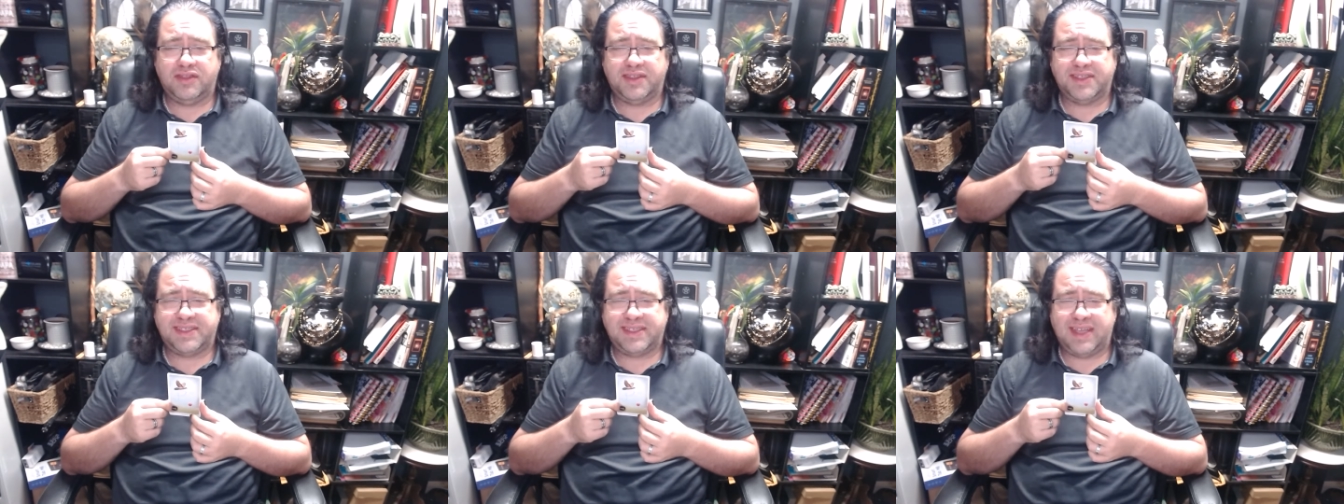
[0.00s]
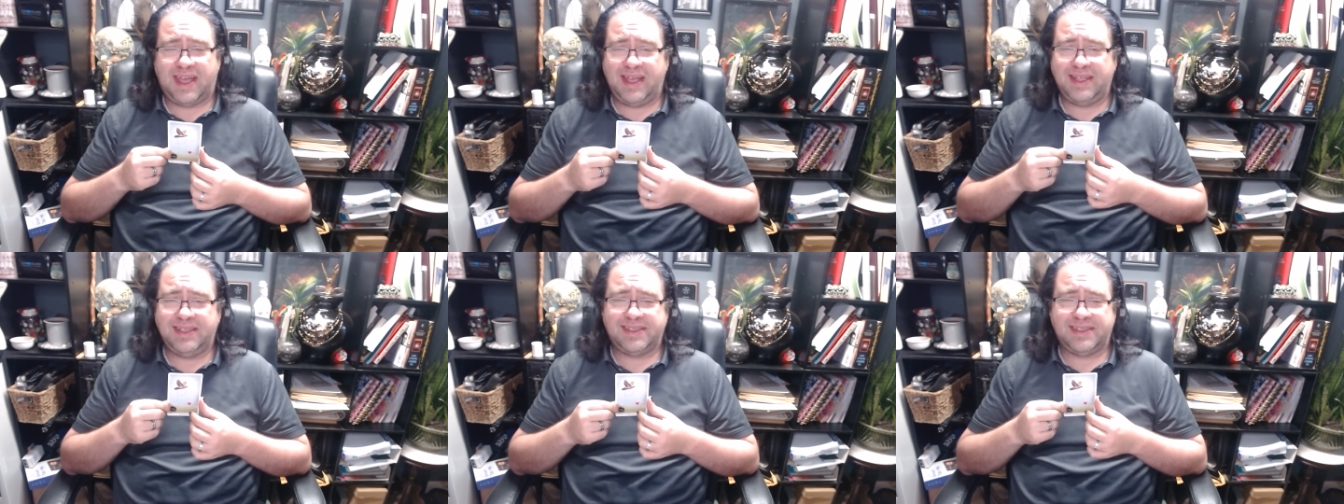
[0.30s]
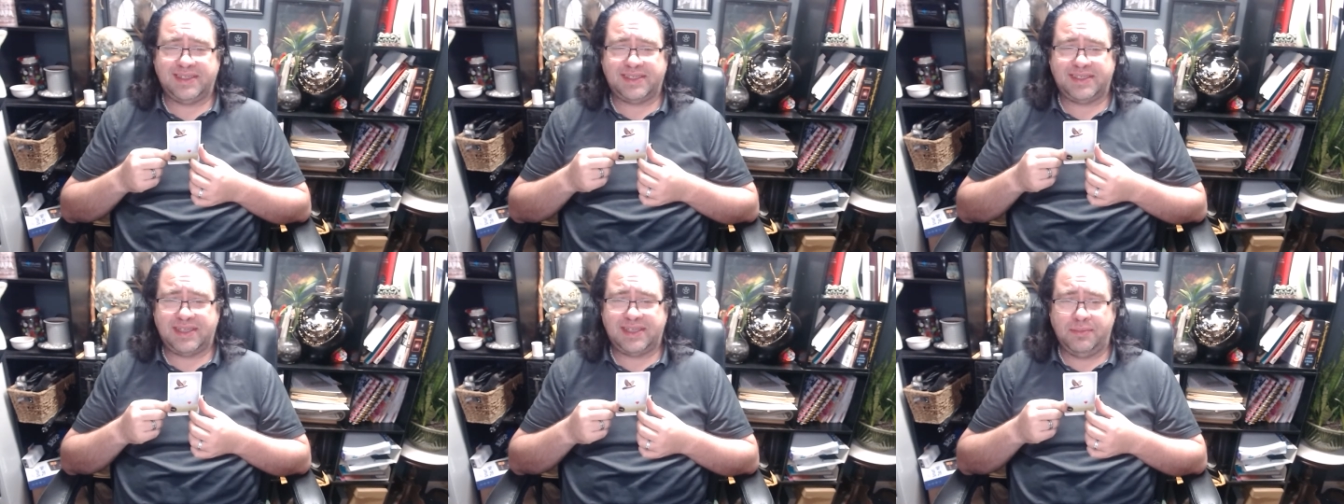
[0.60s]
the
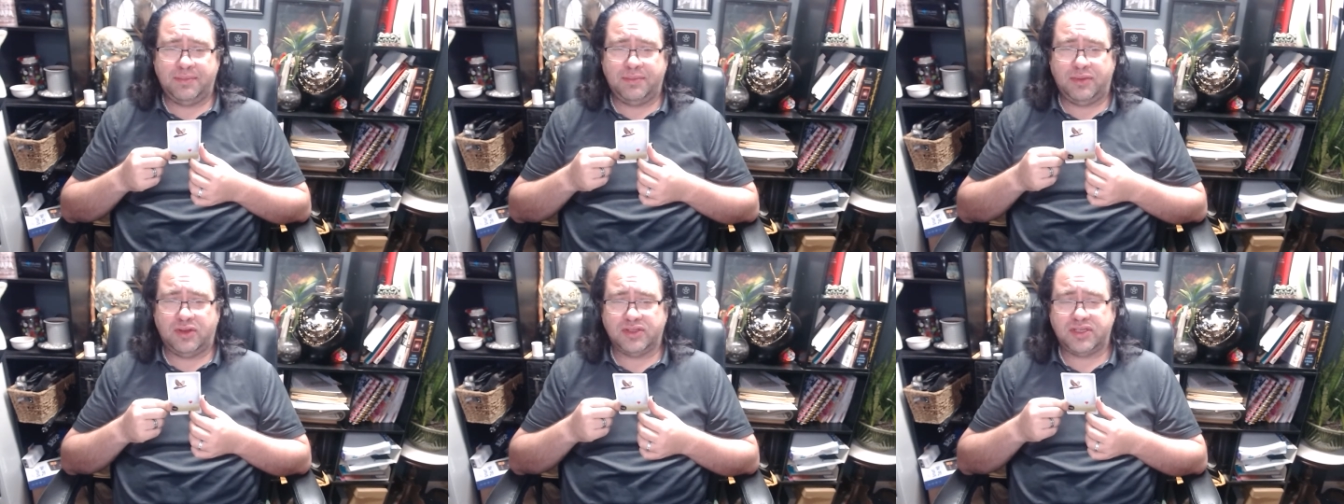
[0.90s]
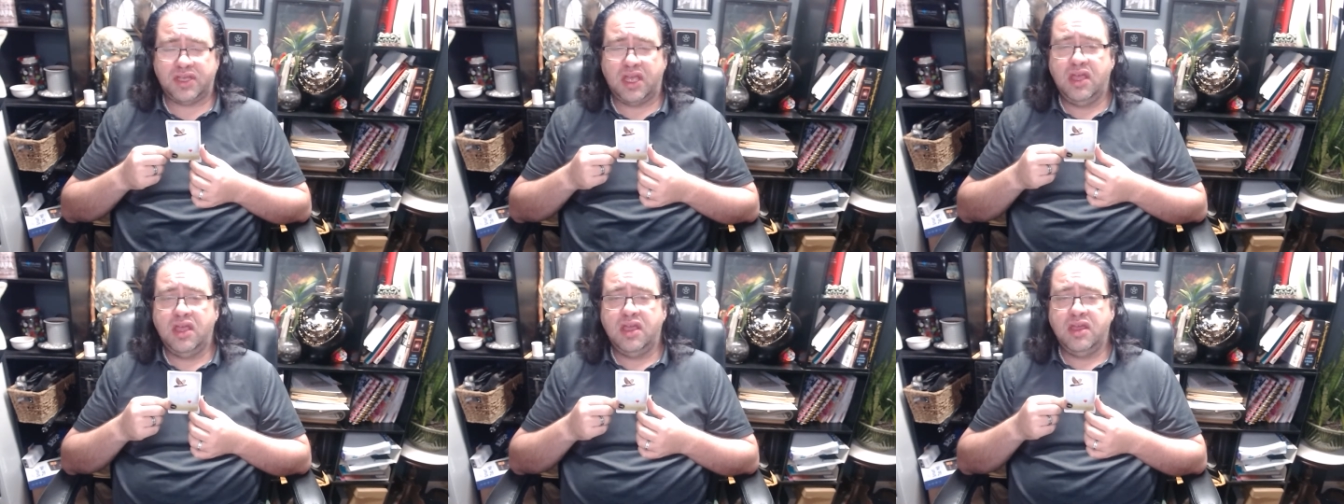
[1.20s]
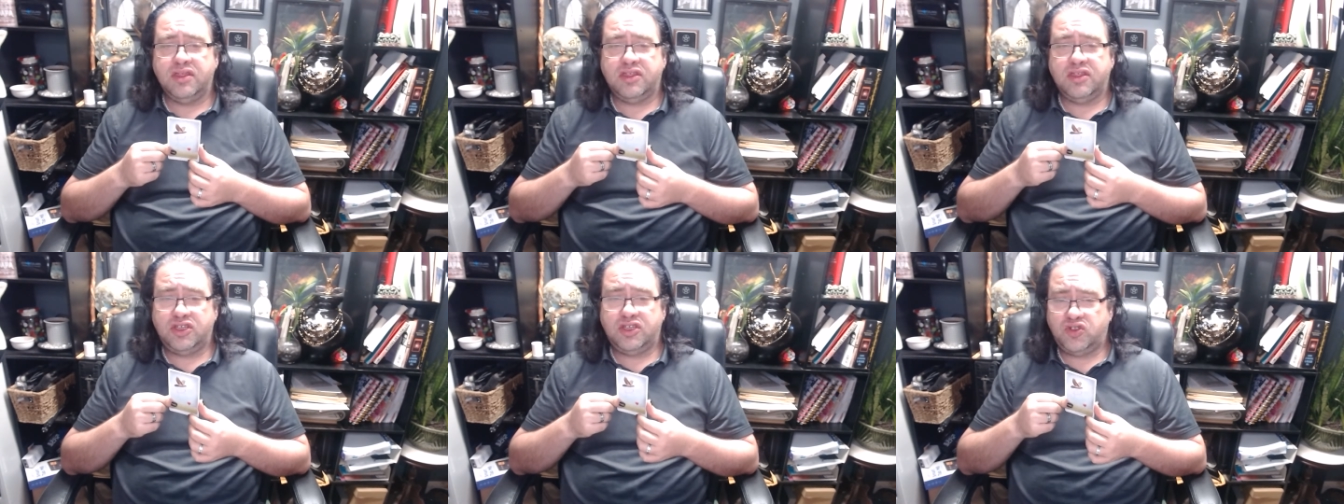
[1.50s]
signs, the symbols,
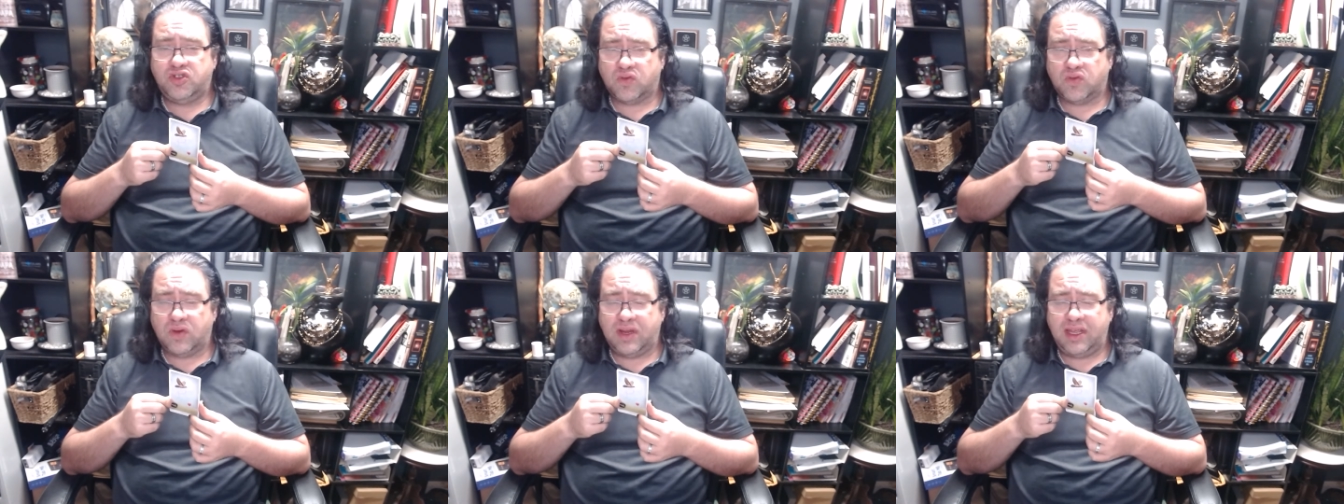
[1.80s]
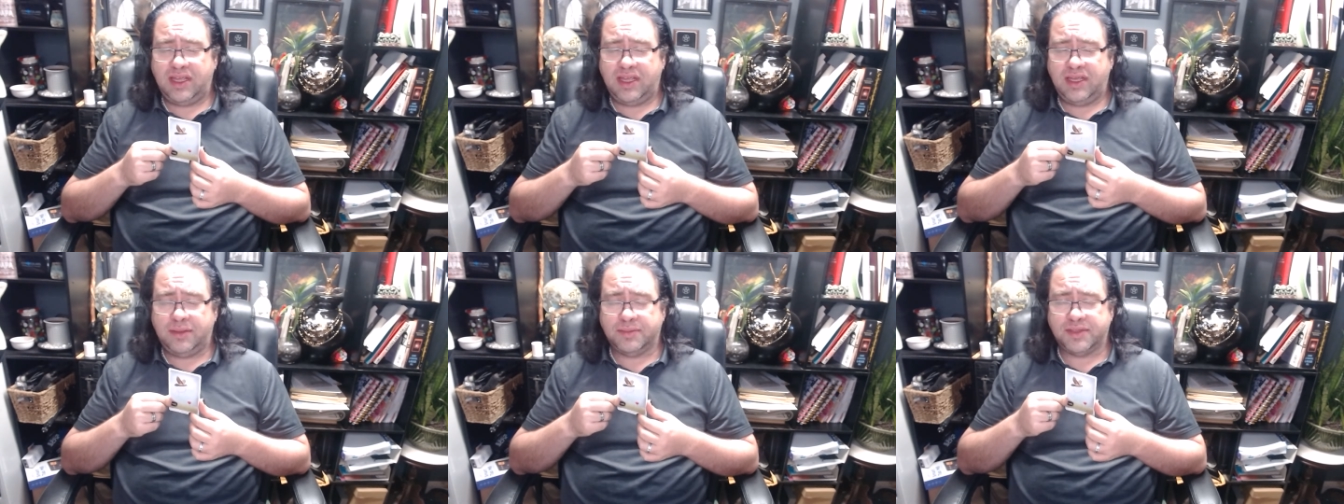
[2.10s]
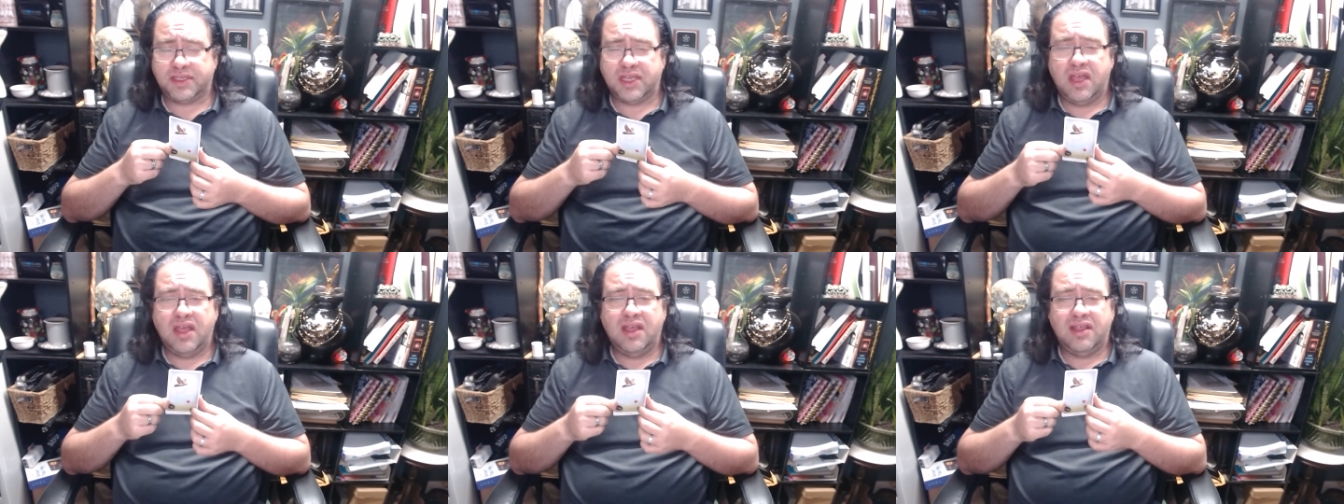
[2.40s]
the
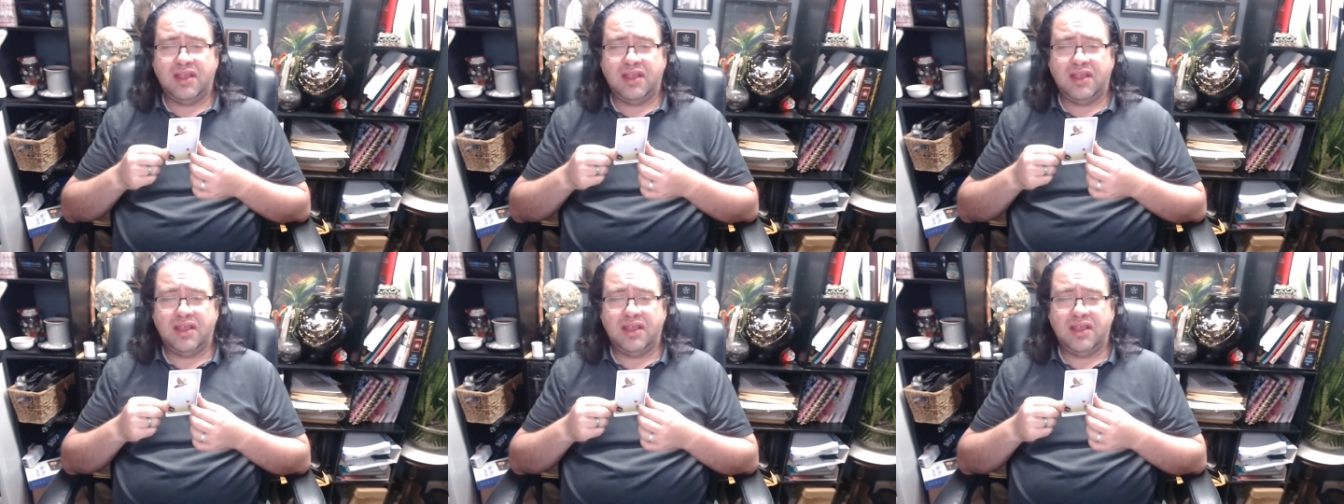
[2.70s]
dreams.